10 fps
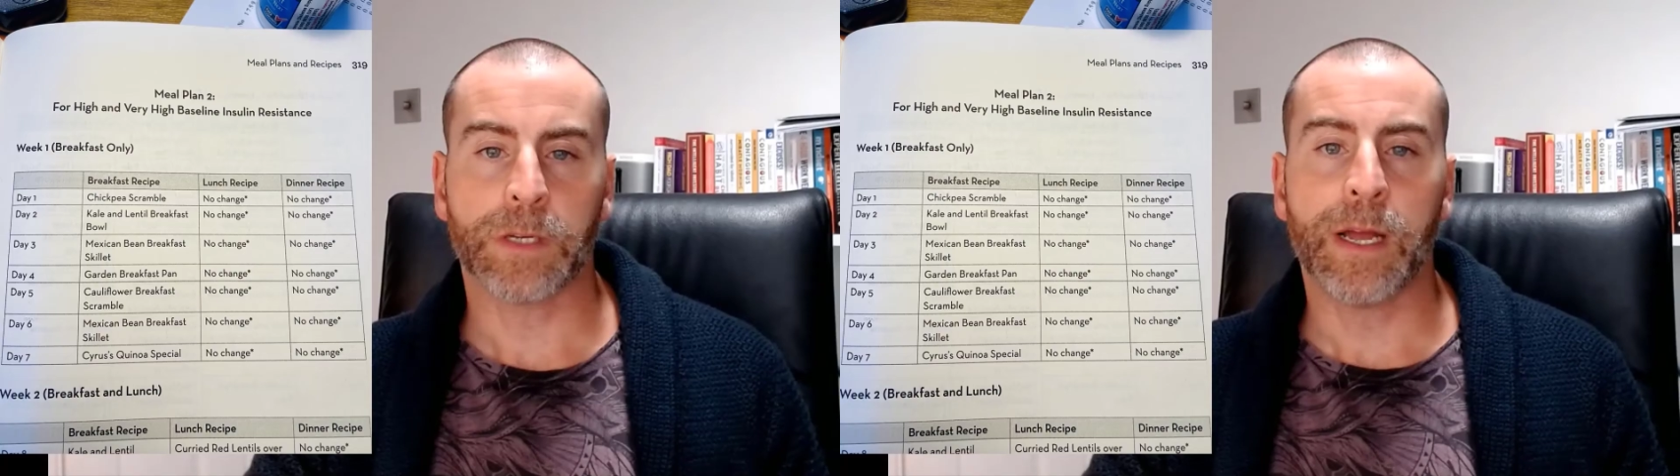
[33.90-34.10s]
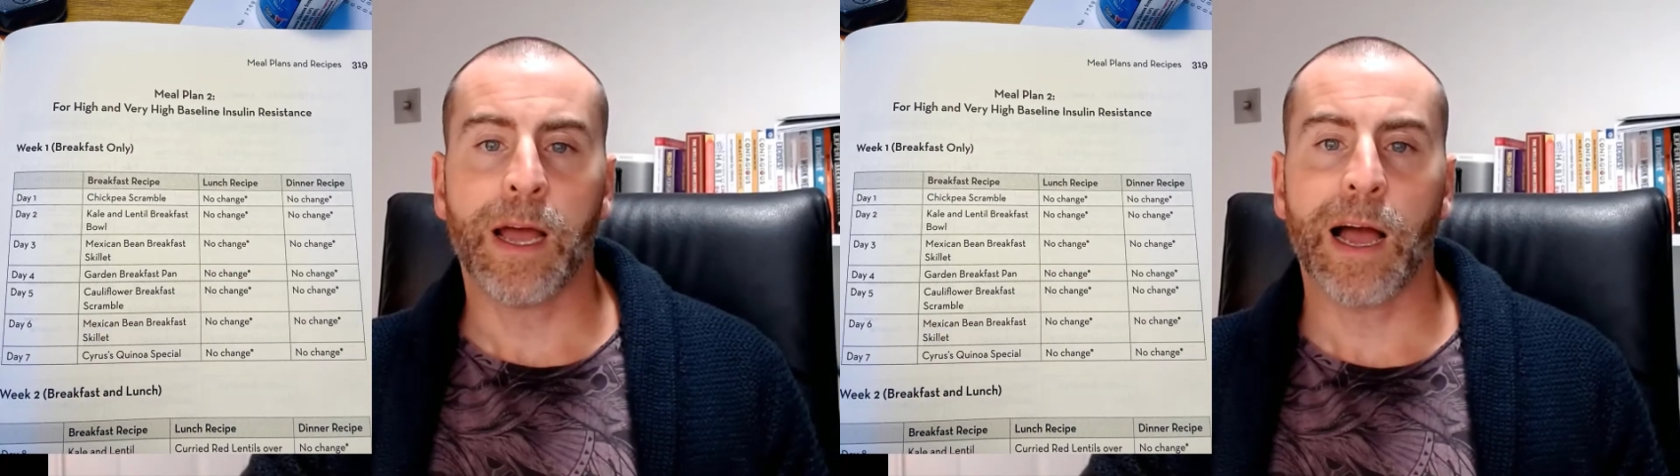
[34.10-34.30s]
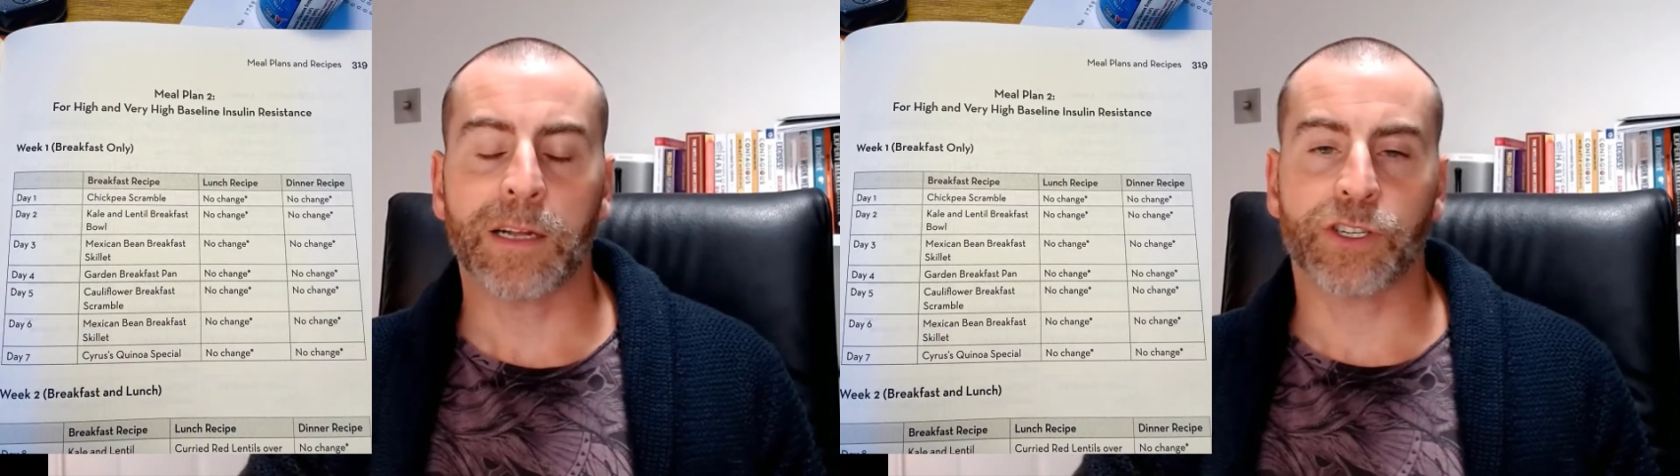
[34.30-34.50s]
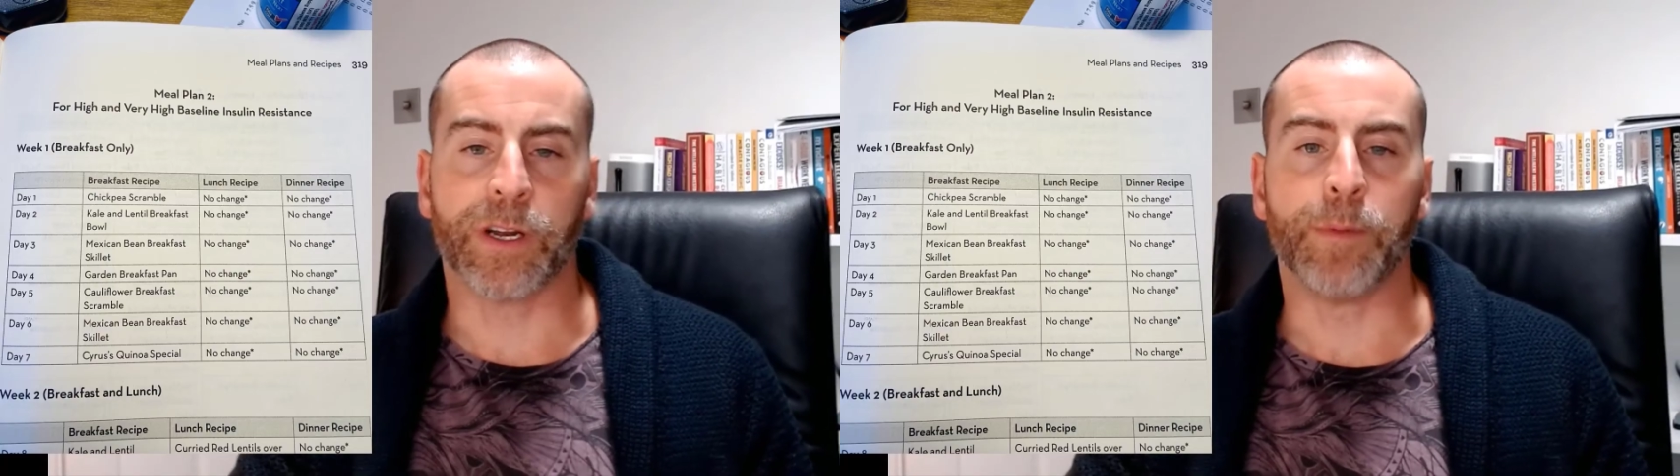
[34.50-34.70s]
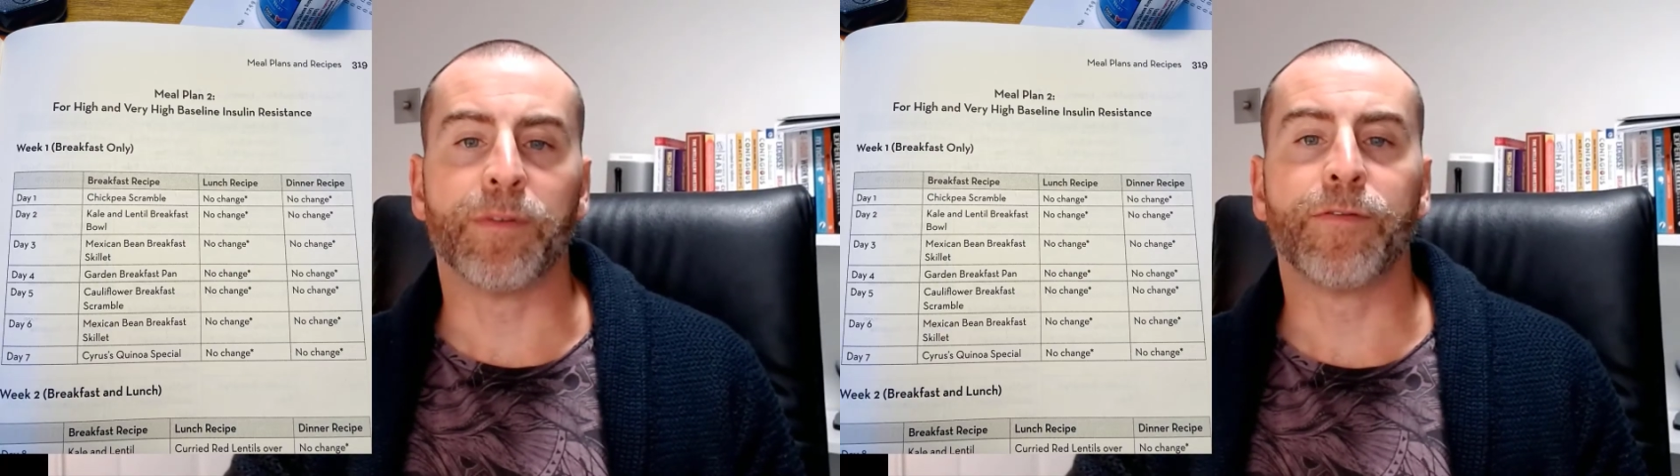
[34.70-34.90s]

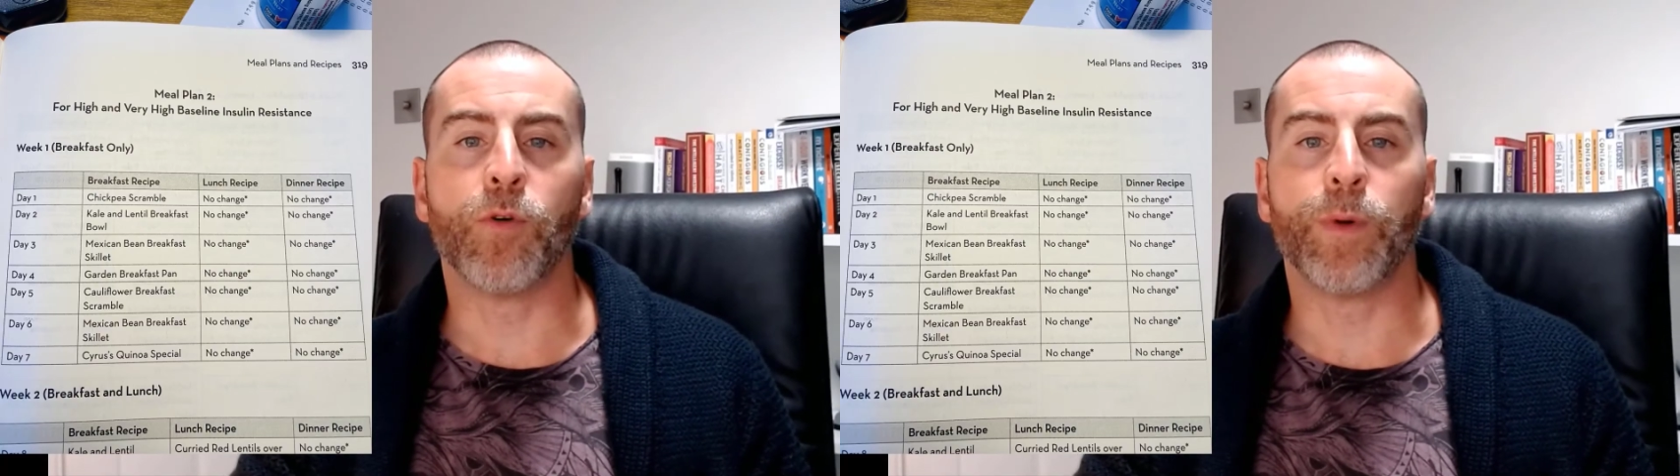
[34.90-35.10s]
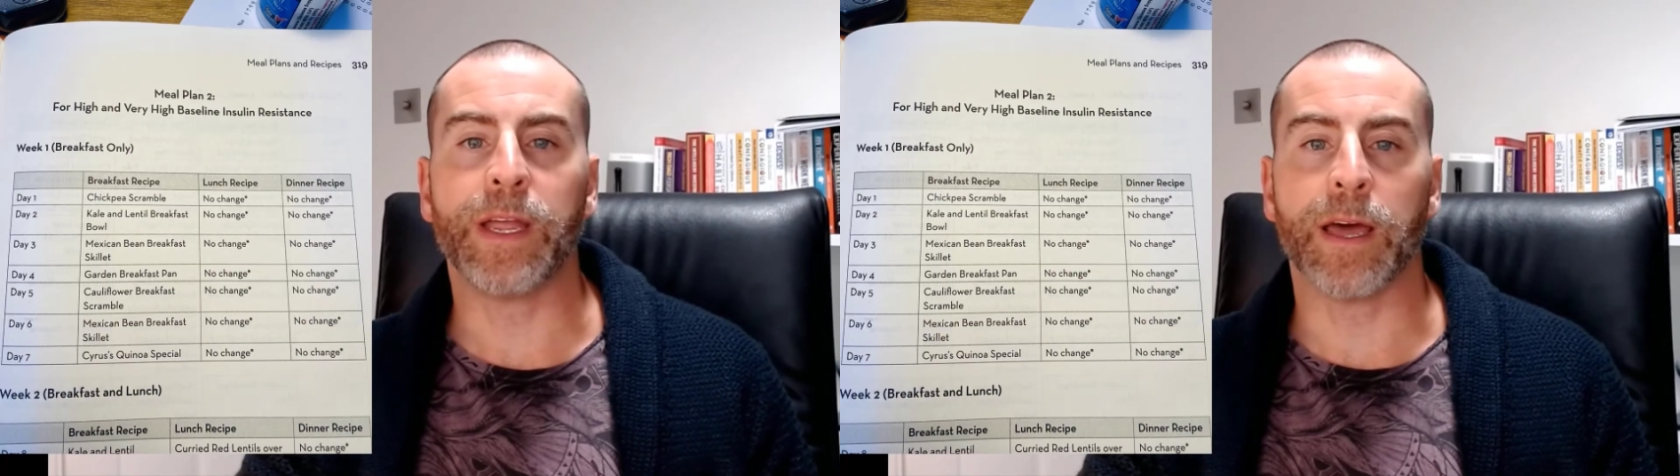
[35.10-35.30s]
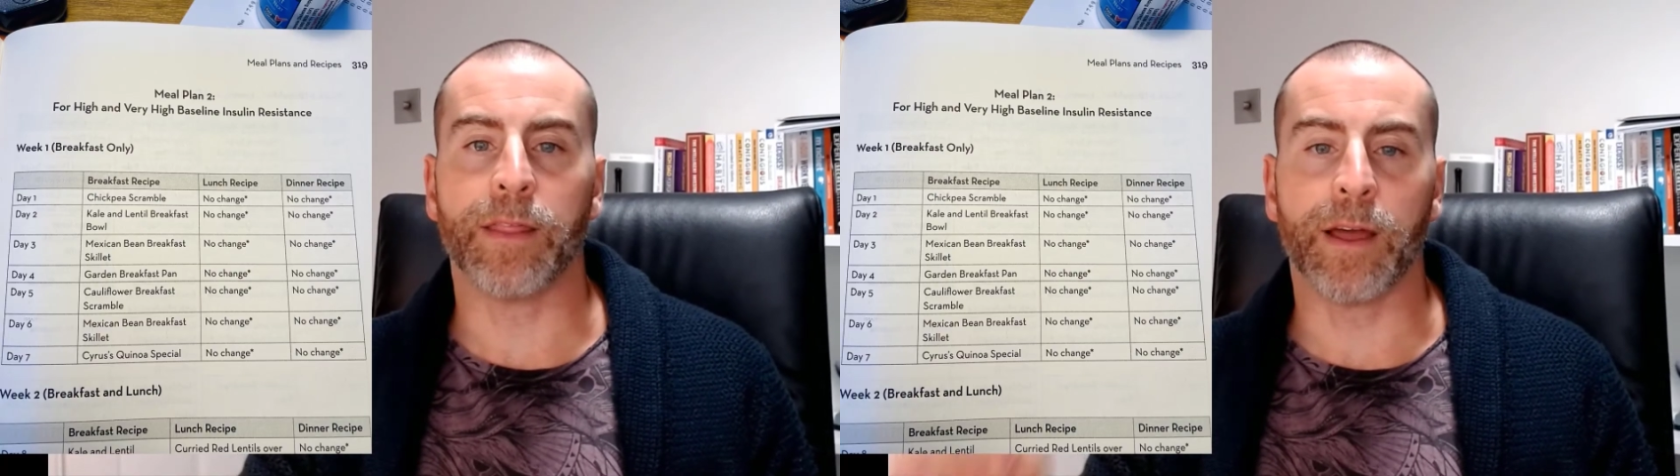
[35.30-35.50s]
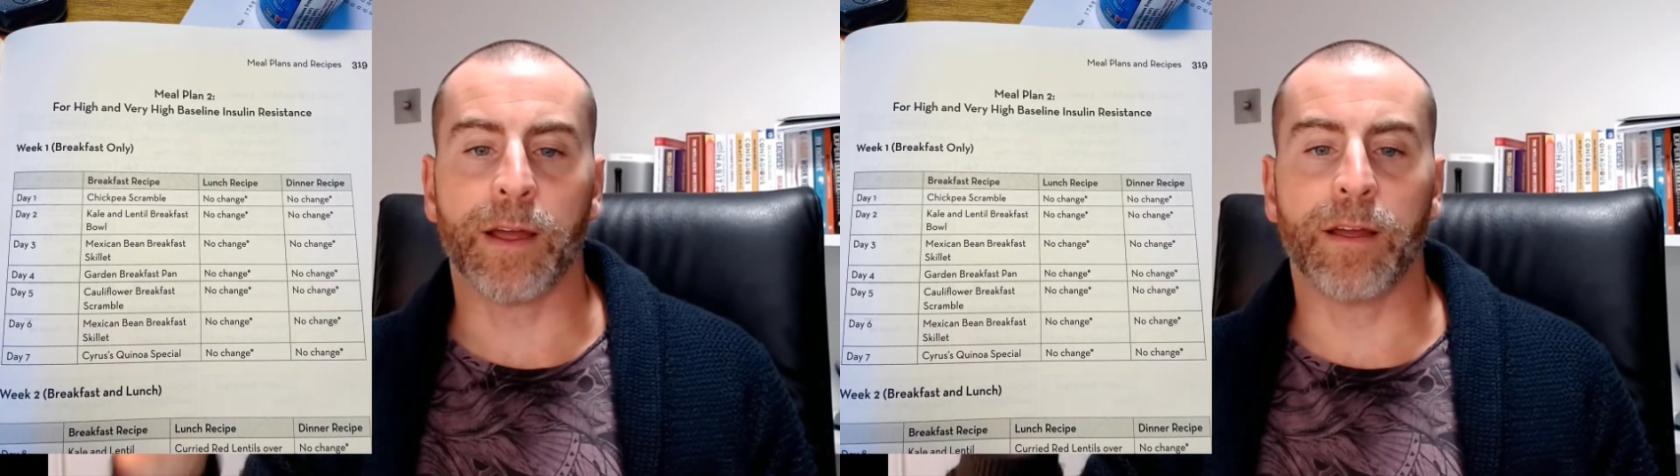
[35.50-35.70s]
Actually, before we get there,